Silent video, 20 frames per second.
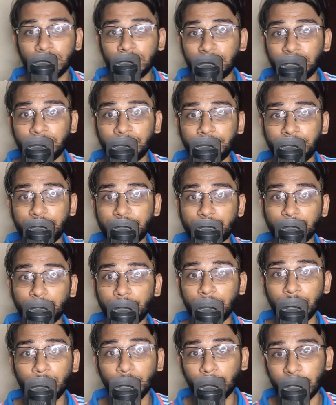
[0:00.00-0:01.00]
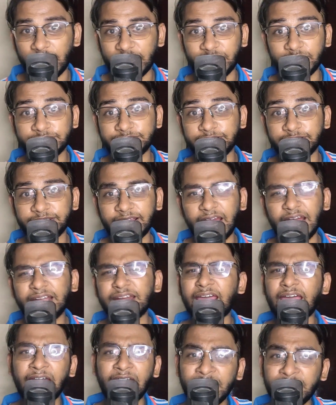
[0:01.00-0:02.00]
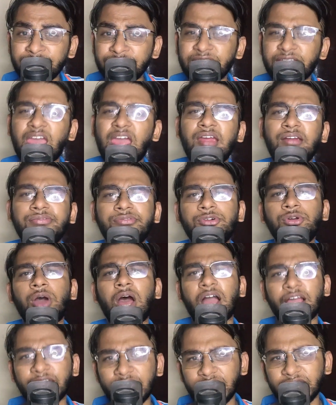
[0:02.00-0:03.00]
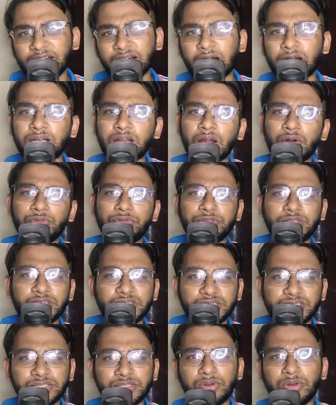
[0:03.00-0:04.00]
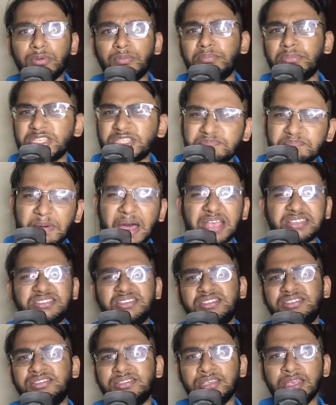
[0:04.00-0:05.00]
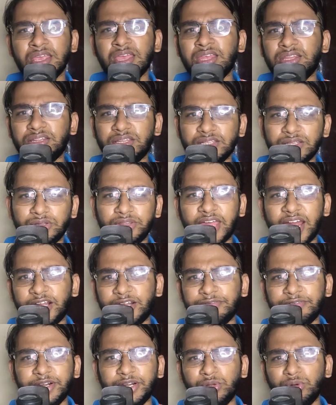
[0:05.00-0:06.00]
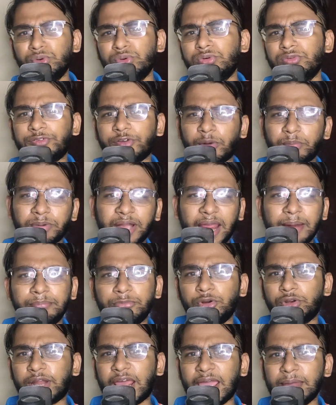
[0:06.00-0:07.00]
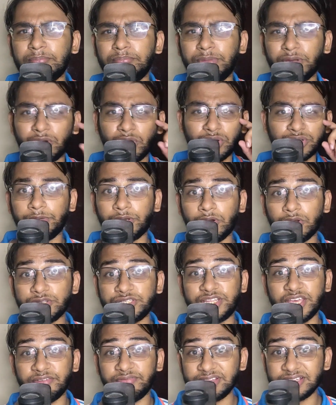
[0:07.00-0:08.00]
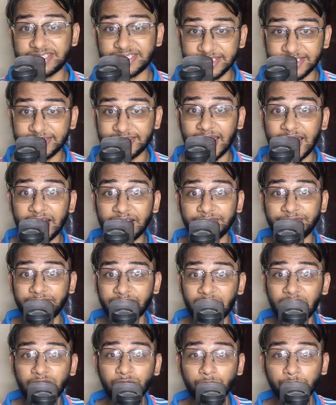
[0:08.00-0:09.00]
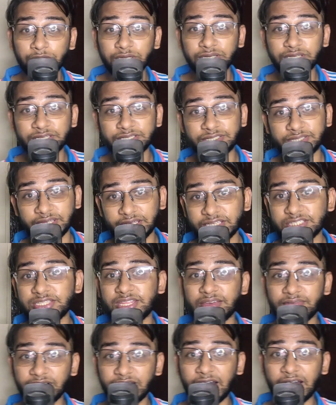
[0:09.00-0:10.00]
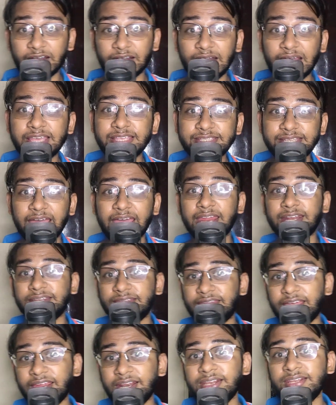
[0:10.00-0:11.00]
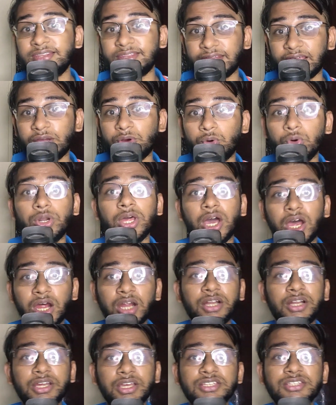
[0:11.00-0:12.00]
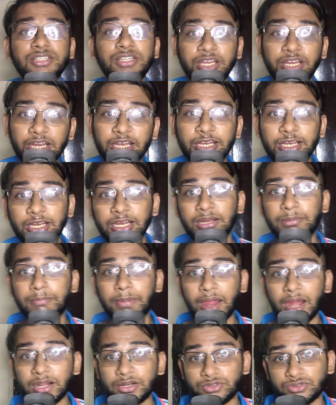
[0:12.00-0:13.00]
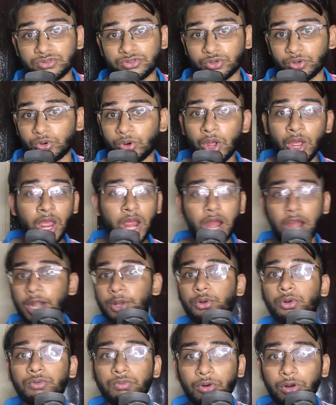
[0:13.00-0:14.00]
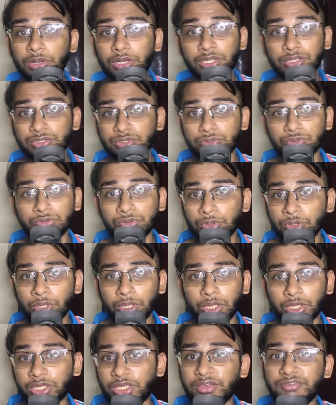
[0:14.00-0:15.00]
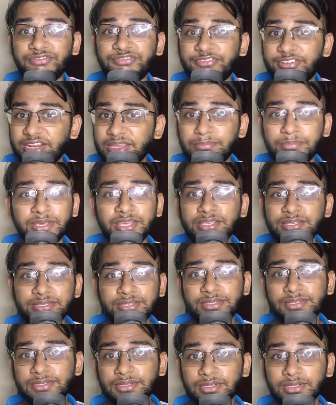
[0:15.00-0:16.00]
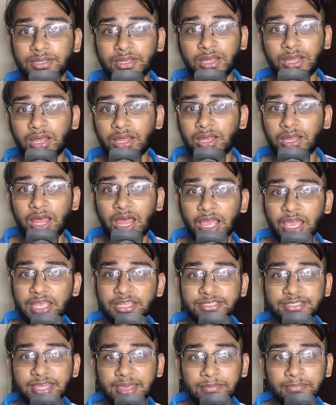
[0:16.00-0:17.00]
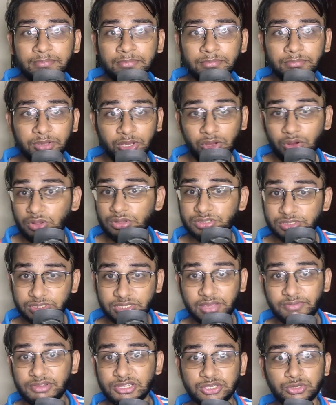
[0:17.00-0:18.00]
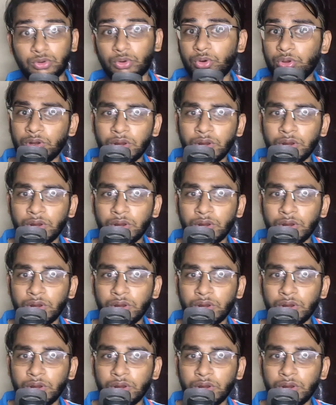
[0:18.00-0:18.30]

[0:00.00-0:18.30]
We shouldn't do errors in that, and we have to again cut out these miss passes that we do from time to time, because they will see that we are doing these things, they will analyze, and then they could hurt us really, really bad. So I don't want us to give freebies against them, because they will score.